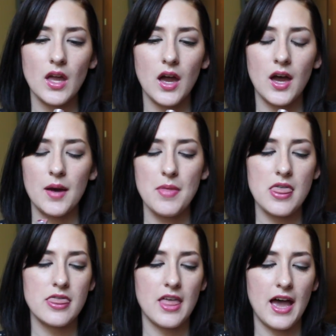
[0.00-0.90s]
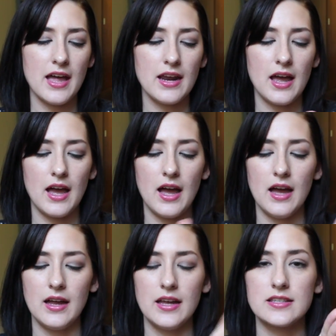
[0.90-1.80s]
that
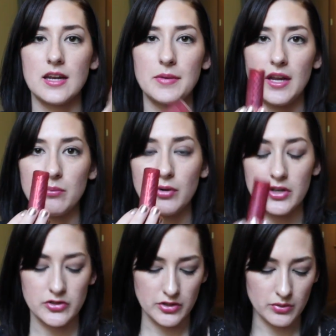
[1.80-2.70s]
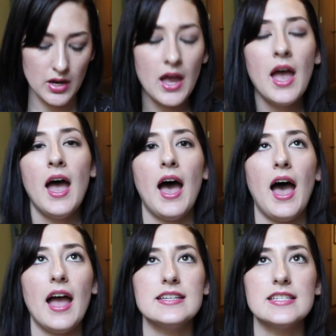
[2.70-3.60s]
is going to be done pretty soon.
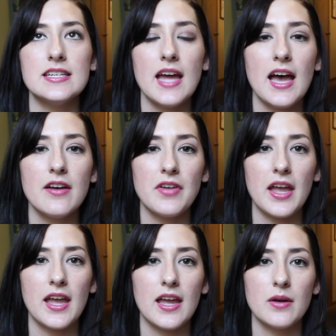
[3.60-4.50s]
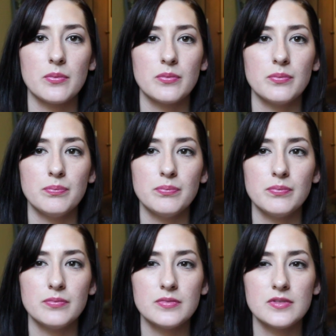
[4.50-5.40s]
I did have a
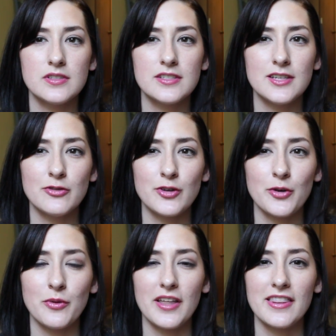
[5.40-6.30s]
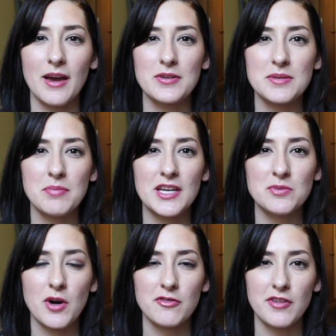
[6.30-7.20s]
different one that was in
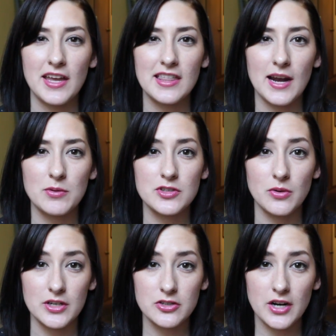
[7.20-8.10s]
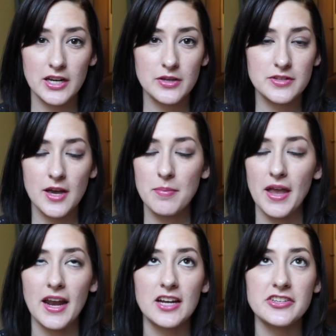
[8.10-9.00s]
Peach Parfait that I was going to try to use up,
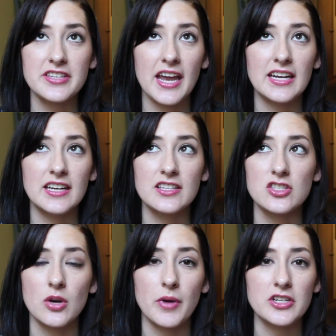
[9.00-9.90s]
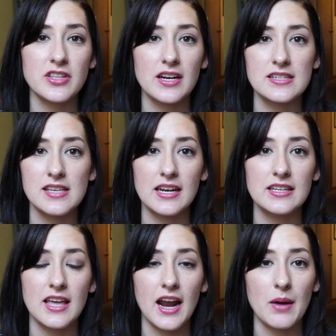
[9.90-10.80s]
and I just hated it so much that I
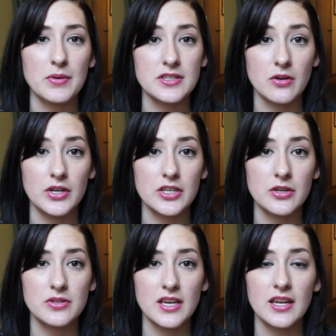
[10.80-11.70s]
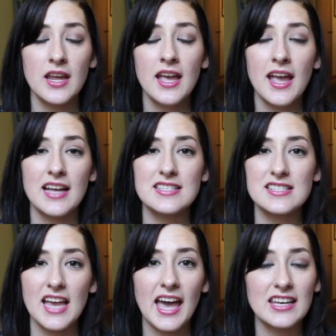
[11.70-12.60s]
decided that I wasn't going to use it. And
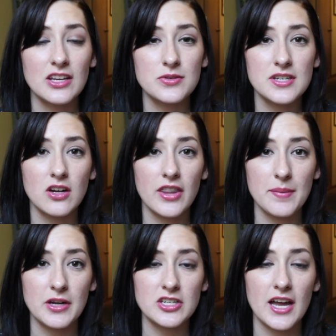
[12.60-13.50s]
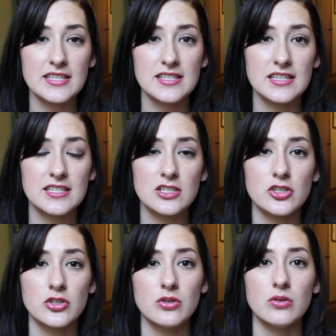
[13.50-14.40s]
since I hadn't used it all that much, I sent it
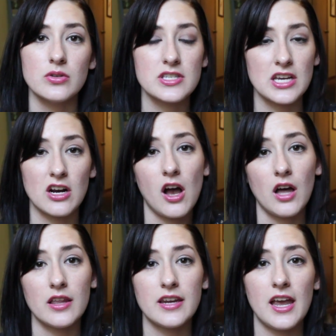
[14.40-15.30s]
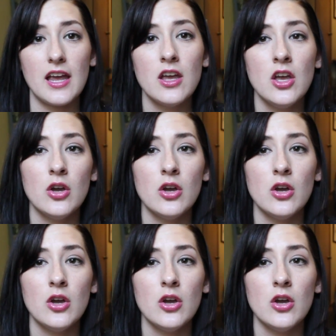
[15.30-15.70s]
to Sarah Holiday,